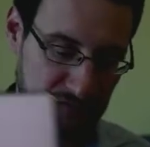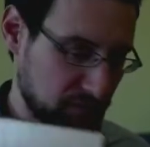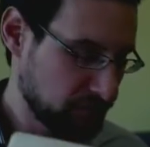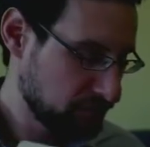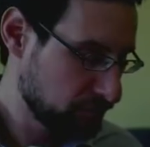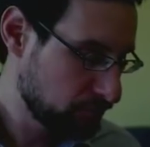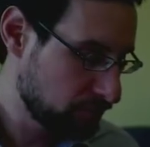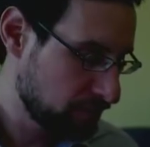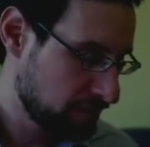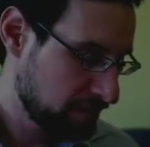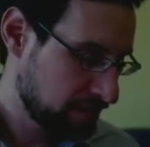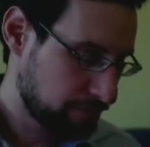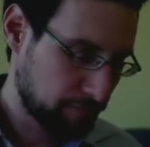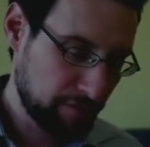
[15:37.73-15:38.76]
new
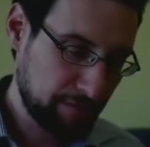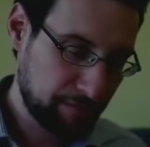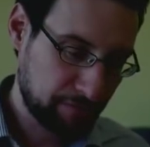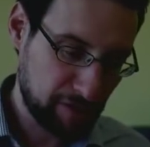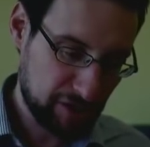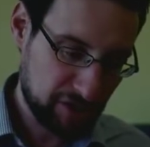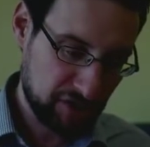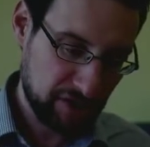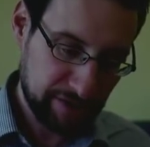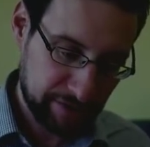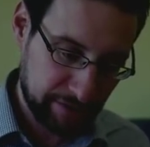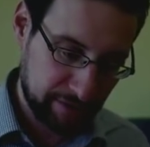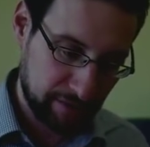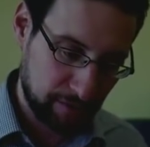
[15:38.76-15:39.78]
refresh
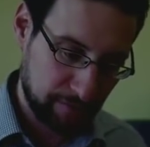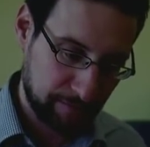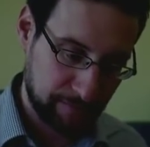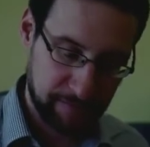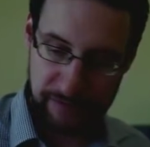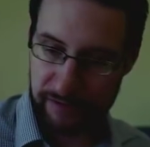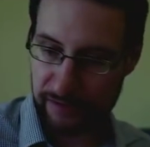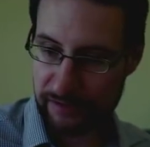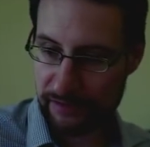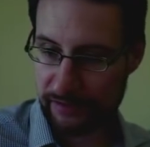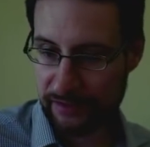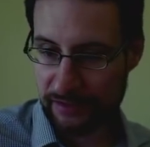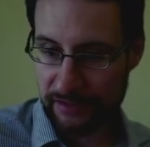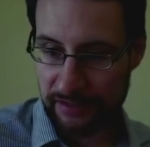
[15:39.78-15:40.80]
here of
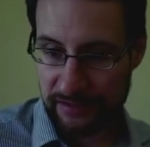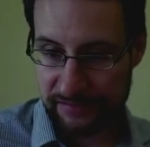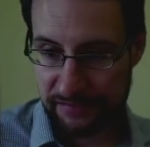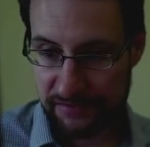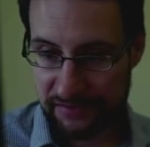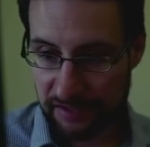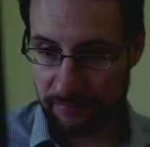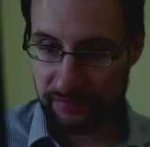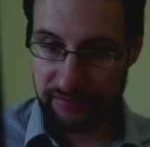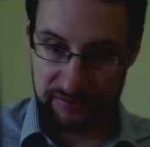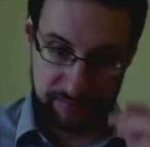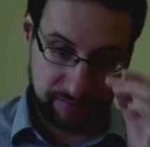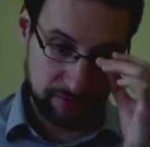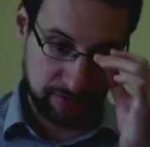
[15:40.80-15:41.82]
uh, these
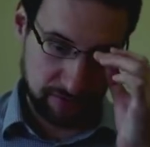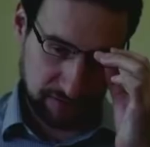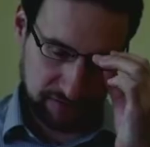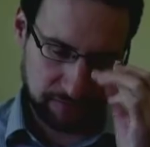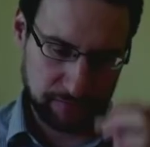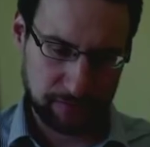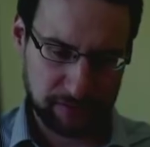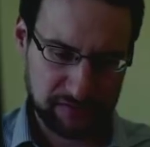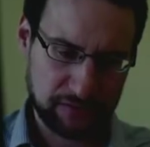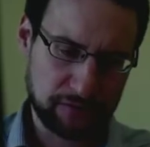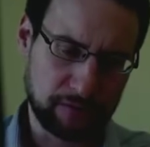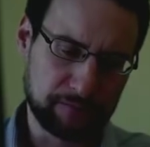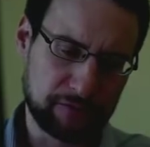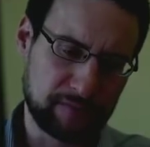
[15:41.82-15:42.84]
companies because of all the
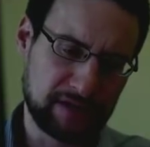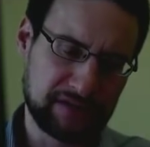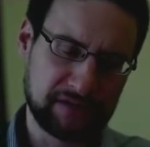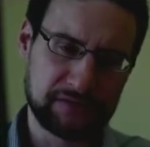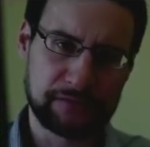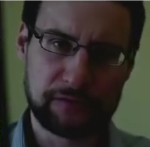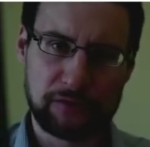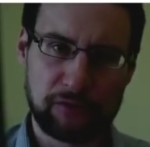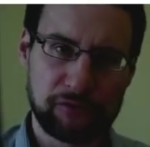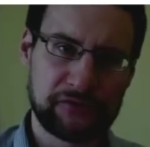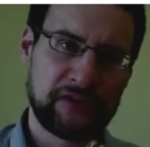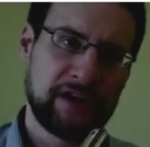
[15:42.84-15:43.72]
compromises, of course.